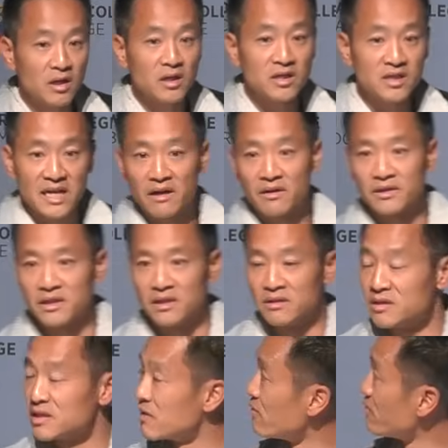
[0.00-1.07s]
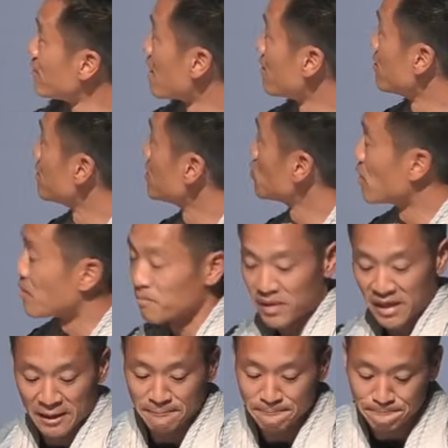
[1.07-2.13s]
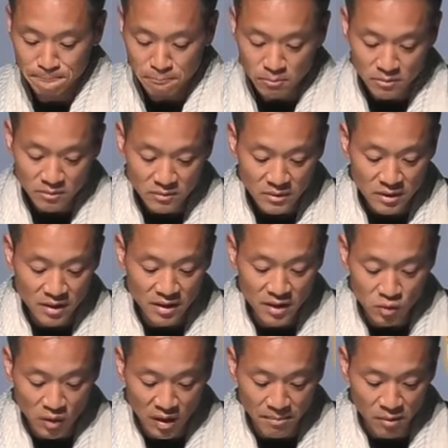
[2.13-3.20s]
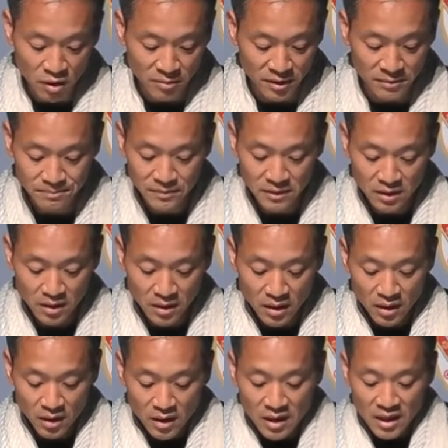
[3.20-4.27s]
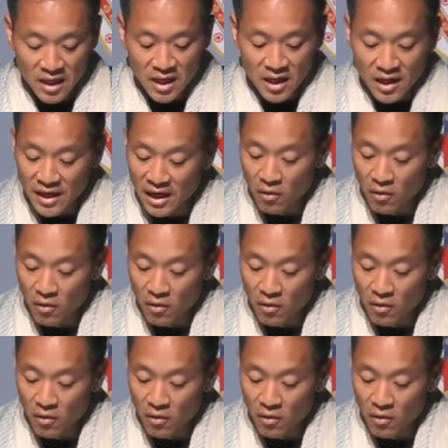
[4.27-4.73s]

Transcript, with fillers: skeletons that were found in this one pit in this one moment. Now,